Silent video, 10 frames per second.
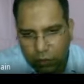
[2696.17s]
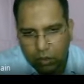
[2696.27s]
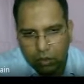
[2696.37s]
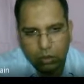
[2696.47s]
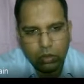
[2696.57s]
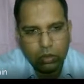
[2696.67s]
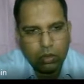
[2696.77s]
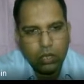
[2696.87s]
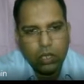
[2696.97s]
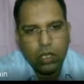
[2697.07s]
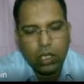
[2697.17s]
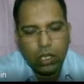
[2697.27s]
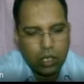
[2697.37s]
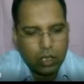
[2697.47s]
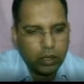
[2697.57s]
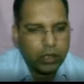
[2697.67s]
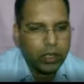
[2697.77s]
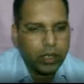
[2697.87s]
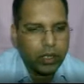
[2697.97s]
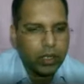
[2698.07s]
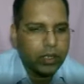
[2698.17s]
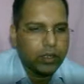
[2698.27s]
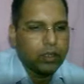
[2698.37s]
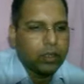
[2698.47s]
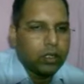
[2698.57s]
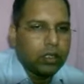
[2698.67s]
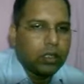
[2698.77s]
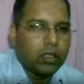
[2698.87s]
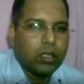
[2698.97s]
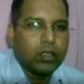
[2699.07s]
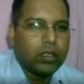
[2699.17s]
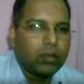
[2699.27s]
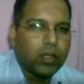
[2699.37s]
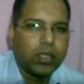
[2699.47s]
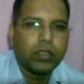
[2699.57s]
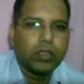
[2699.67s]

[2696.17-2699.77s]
So this ends. This marks the